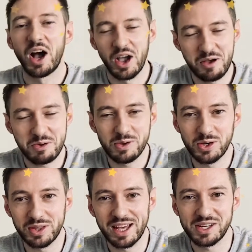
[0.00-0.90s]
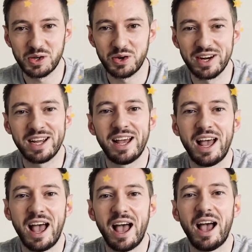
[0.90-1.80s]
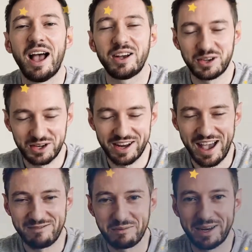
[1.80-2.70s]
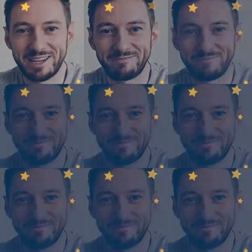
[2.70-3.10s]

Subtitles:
I hope you enjoyed that story. Good night, everybody.